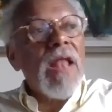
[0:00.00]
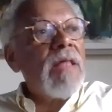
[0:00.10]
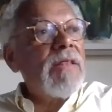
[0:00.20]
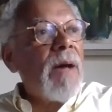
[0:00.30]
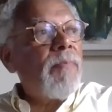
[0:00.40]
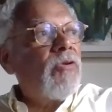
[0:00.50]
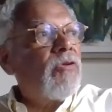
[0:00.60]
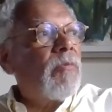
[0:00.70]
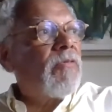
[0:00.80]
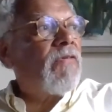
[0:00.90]
not put
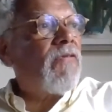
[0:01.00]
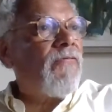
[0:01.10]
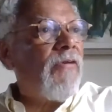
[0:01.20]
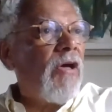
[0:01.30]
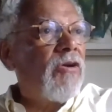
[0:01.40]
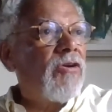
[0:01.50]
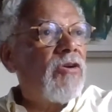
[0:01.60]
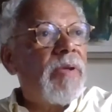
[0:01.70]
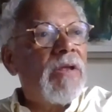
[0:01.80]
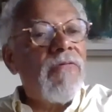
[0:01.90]
them to failure
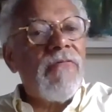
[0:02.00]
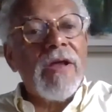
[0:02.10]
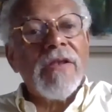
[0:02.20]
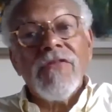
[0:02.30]
of being ineffective.